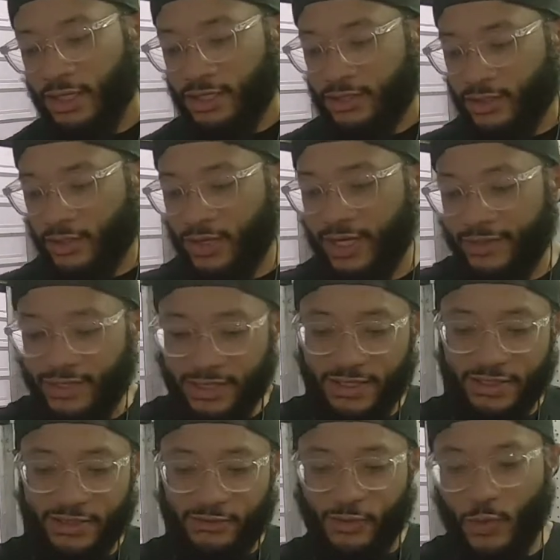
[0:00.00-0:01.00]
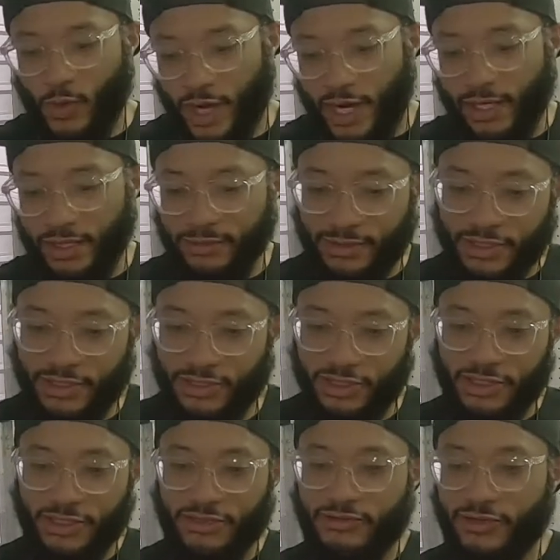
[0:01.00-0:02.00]
So this isn't required. This is
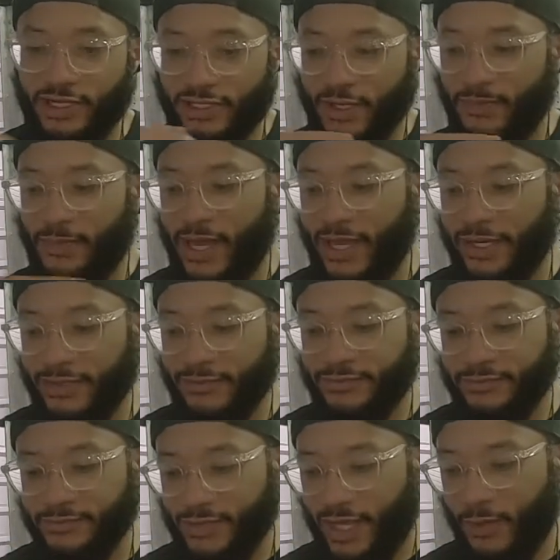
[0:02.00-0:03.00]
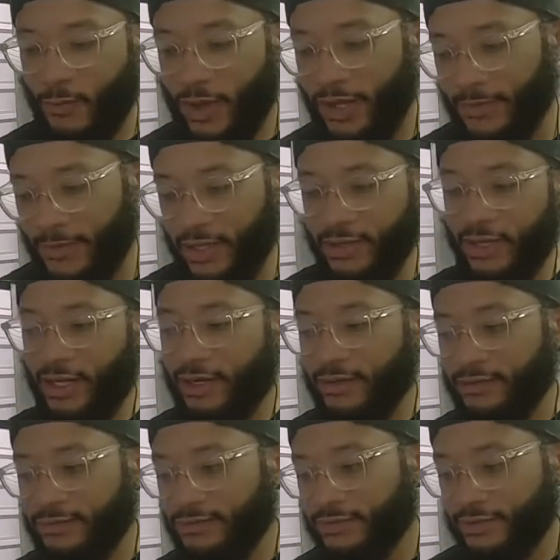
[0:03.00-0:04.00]
just a dress-up item. Like while I'm in
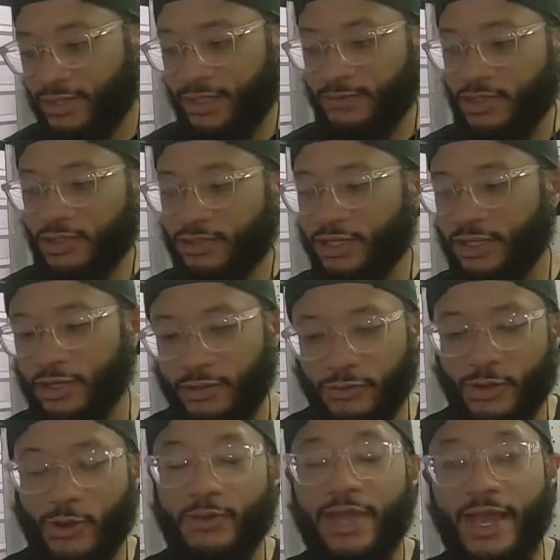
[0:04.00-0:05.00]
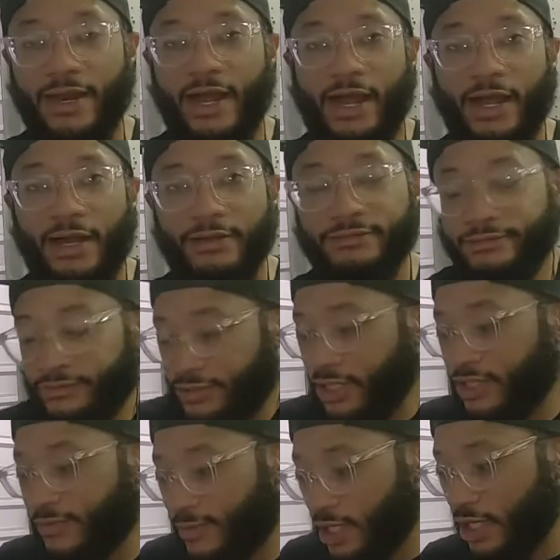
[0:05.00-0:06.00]
there, I'm just going to throw that on
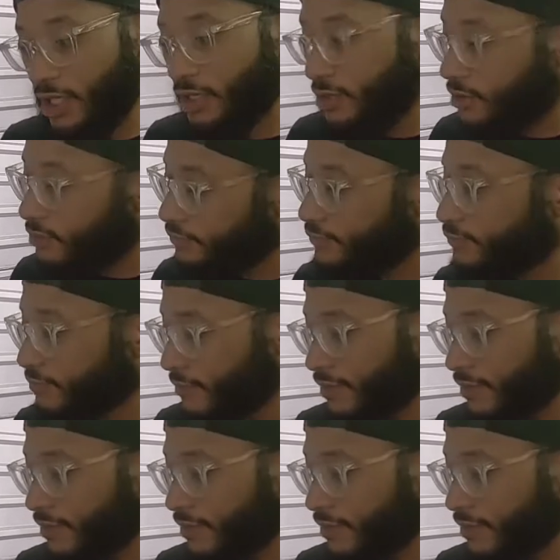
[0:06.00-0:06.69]
just because.